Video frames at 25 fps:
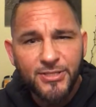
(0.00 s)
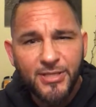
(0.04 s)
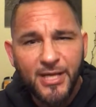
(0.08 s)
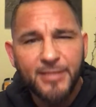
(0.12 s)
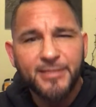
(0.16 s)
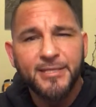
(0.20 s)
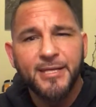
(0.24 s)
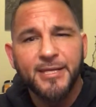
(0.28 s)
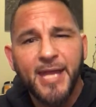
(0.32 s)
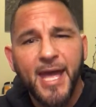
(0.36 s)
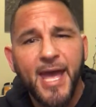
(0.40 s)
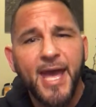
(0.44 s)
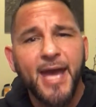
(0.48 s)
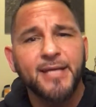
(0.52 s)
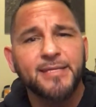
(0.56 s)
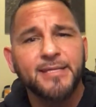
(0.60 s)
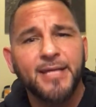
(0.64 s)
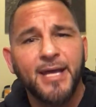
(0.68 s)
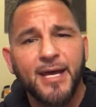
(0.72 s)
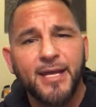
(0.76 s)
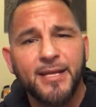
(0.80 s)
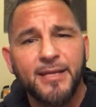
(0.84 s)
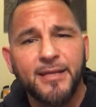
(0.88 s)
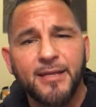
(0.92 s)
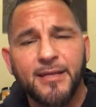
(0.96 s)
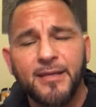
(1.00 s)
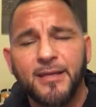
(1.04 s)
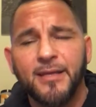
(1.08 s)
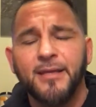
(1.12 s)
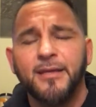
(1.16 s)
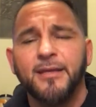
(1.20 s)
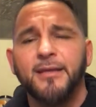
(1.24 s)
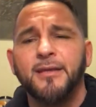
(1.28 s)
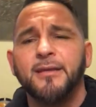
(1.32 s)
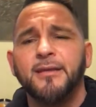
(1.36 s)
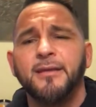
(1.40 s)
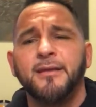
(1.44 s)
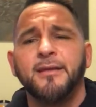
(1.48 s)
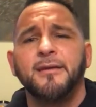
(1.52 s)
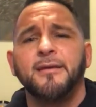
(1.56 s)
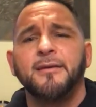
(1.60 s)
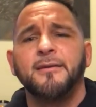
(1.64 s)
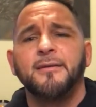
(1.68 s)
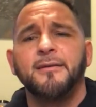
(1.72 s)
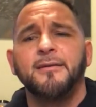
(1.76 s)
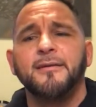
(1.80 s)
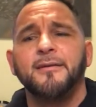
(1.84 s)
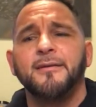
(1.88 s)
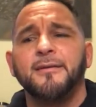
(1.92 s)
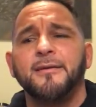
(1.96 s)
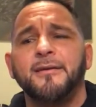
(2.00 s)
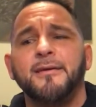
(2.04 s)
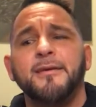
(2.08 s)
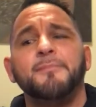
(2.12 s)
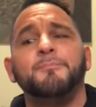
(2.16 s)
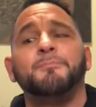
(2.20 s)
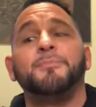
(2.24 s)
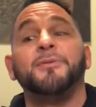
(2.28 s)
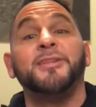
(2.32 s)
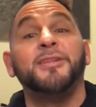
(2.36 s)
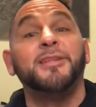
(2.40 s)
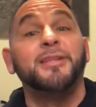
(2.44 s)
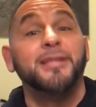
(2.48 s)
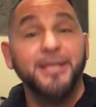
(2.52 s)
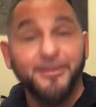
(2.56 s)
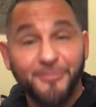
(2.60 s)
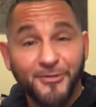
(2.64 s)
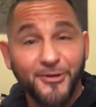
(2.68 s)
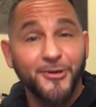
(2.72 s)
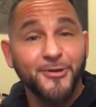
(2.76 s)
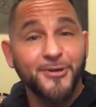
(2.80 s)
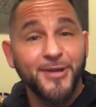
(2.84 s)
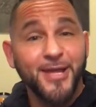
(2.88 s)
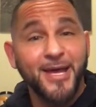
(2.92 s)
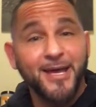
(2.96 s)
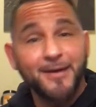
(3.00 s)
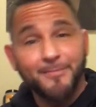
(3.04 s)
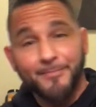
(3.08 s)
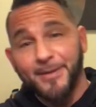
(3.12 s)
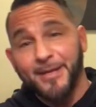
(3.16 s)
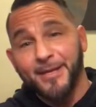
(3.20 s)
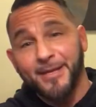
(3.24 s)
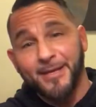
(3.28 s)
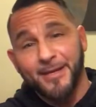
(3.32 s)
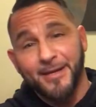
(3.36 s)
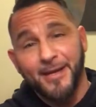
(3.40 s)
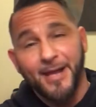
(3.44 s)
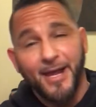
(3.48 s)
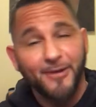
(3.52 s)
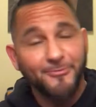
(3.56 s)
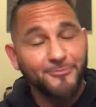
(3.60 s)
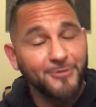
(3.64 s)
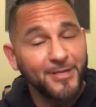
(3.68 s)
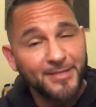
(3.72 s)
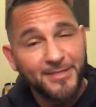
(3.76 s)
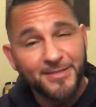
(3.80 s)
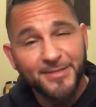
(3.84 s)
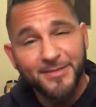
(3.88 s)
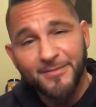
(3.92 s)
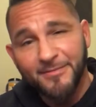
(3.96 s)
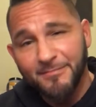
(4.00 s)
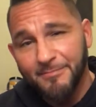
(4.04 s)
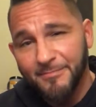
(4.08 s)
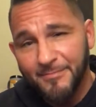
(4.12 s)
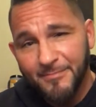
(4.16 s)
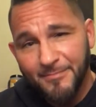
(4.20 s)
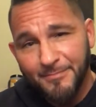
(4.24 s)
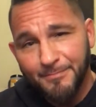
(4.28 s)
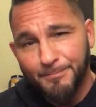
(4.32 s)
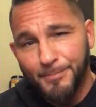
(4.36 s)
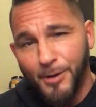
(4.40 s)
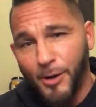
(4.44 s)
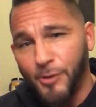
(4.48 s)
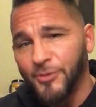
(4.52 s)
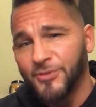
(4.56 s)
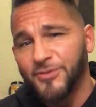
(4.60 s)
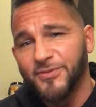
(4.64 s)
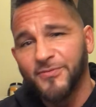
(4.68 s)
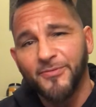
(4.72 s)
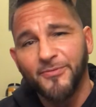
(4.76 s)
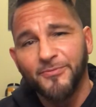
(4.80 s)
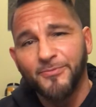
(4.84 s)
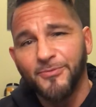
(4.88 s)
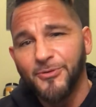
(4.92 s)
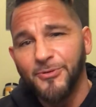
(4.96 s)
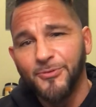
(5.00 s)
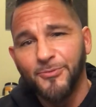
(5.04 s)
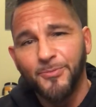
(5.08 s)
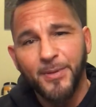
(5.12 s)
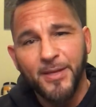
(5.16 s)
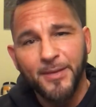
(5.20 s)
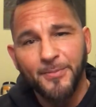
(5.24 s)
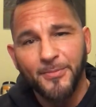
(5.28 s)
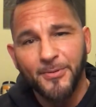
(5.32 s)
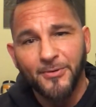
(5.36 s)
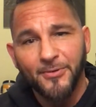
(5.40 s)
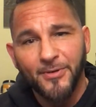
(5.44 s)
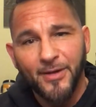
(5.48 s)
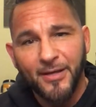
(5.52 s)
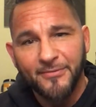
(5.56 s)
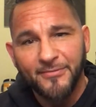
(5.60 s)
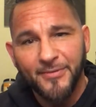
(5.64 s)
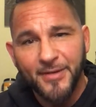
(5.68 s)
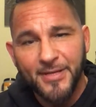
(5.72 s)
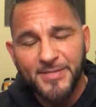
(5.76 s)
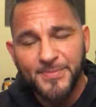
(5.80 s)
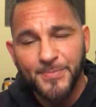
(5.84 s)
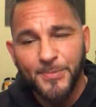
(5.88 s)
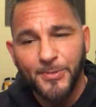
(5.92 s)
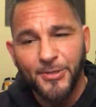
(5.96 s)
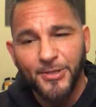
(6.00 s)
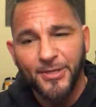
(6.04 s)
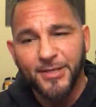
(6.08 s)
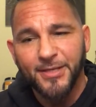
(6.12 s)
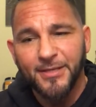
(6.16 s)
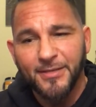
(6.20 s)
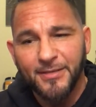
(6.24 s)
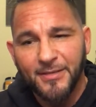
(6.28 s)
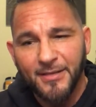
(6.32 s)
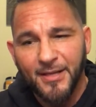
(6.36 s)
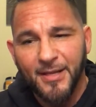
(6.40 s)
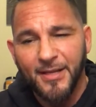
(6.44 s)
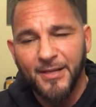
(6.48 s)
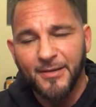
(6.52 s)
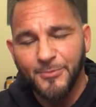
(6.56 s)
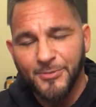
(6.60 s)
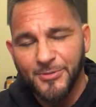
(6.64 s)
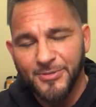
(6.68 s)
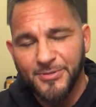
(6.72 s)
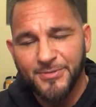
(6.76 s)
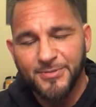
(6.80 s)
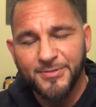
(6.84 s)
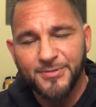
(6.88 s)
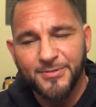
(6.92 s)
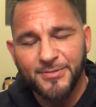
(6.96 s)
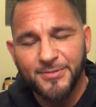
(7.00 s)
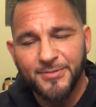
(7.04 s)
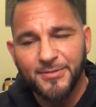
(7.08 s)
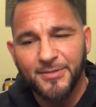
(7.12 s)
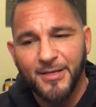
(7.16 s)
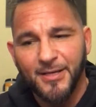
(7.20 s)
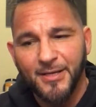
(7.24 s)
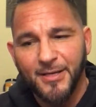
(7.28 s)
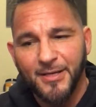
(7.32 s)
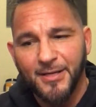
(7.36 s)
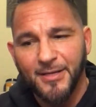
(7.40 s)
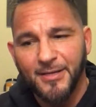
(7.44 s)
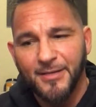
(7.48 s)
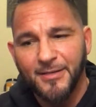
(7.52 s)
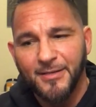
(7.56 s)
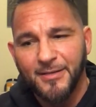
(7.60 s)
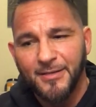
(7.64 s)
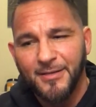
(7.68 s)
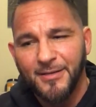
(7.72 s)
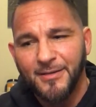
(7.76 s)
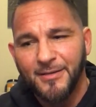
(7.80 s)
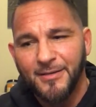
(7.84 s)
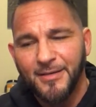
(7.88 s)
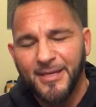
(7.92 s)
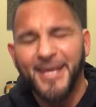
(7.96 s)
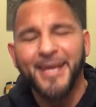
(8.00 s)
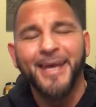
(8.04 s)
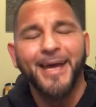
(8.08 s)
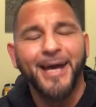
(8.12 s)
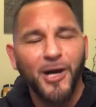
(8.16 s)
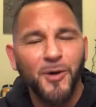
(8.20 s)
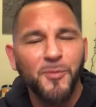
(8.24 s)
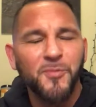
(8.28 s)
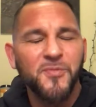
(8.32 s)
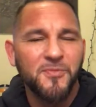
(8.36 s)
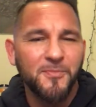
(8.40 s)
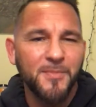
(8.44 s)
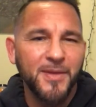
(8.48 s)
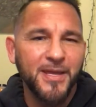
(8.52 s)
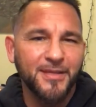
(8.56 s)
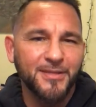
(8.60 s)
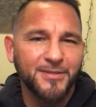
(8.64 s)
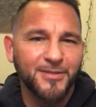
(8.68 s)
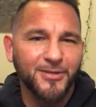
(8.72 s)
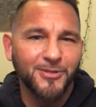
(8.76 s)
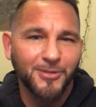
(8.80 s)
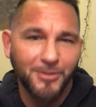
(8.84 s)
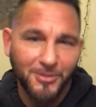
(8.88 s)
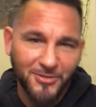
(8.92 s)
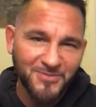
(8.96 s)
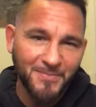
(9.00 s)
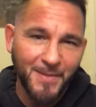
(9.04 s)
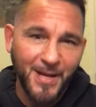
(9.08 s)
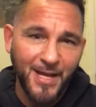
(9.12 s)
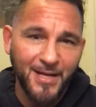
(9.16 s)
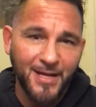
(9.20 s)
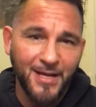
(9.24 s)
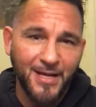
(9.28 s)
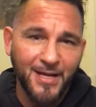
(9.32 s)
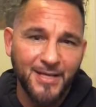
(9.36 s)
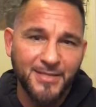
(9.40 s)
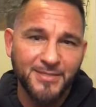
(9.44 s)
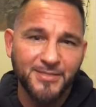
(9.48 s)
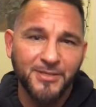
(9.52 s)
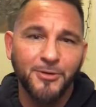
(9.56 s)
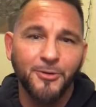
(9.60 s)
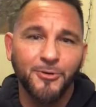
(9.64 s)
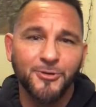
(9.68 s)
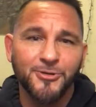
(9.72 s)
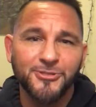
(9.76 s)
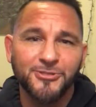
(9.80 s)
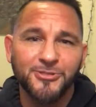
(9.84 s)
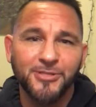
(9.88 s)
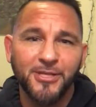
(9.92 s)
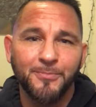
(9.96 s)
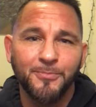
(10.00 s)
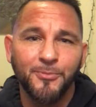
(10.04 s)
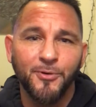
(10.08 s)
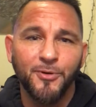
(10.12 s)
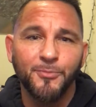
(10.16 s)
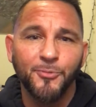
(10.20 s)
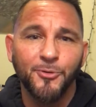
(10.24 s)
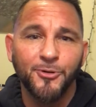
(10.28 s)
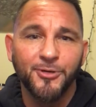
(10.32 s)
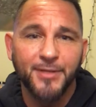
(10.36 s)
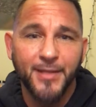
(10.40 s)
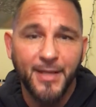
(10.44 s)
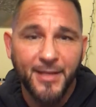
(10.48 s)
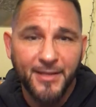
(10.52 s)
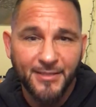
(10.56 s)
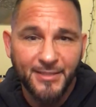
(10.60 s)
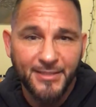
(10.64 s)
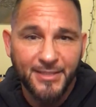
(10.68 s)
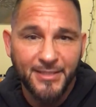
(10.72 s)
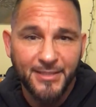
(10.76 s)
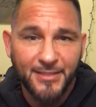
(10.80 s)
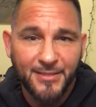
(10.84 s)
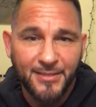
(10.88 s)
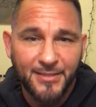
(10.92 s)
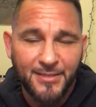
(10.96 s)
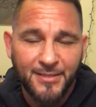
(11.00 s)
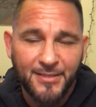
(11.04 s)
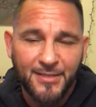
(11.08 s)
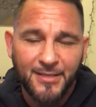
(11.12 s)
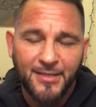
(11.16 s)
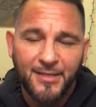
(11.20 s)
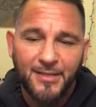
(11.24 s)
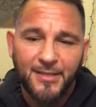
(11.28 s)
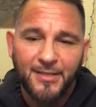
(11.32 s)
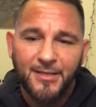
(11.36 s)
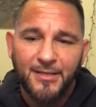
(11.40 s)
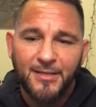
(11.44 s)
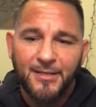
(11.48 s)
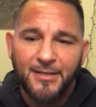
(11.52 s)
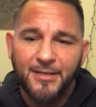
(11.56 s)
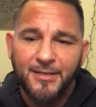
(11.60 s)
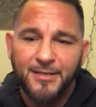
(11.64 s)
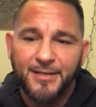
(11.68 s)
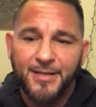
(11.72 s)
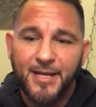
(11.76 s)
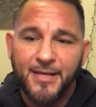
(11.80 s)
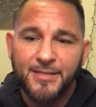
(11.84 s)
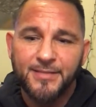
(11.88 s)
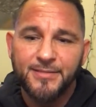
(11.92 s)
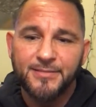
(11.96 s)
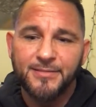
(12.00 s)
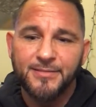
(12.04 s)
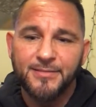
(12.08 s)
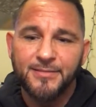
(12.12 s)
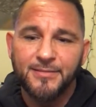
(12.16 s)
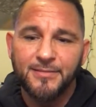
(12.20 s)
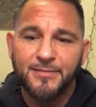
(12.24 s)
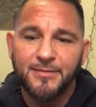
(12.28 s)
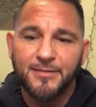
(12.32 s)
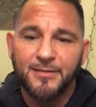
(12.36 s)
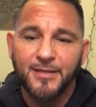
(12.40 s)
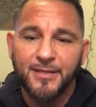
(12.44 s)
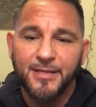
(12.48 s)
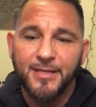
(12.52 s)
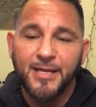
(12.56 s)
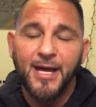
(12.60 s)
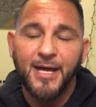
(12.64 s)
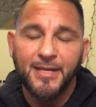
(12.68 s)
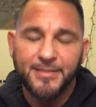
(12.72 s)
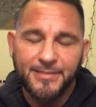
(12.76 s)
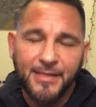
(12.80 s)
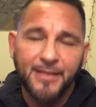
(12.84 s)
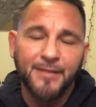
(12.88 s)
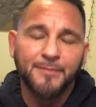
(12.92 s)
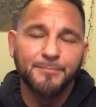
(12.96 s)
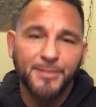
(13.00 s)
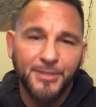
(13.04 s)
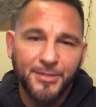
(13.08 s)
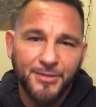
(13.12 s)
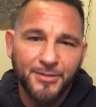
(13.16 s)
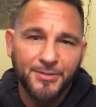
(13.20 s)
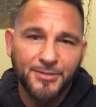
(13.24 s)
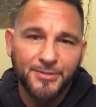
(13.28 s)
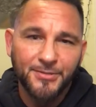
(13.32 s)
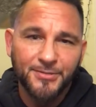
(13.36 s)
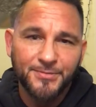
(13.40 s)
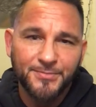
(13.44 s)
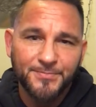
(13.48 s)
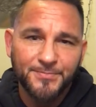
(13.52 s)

I didn't act on it. And believe it or not, man, I read posts from you people on Facebook, and it helped me to close my eyes and go to sleep one more day clean. And that's a goddamn miracle.